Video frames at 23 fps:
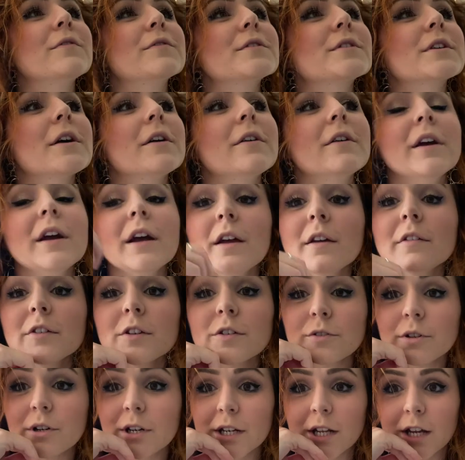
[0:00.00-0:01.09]
So if
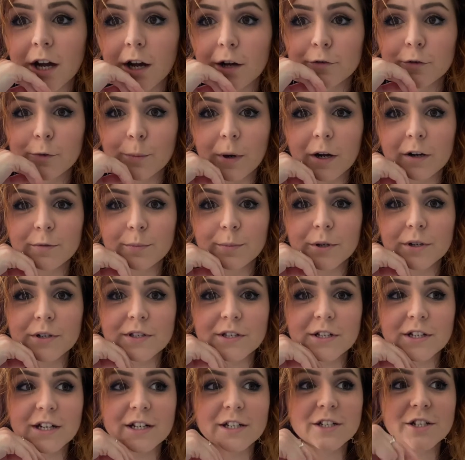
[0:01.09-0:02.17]
you've got any Hufflepuff book
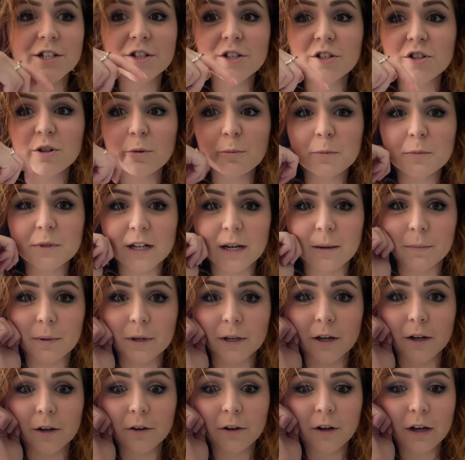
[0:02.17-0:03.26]
suggestions, drop them down
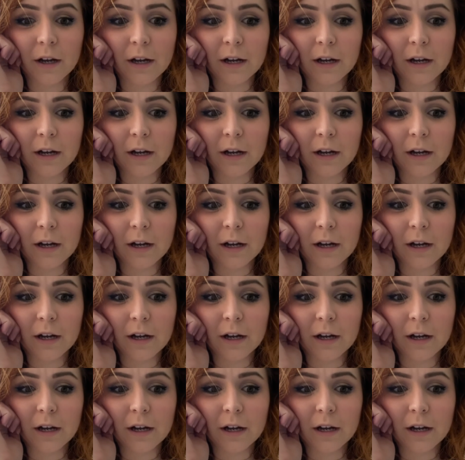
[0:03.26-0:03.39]
below,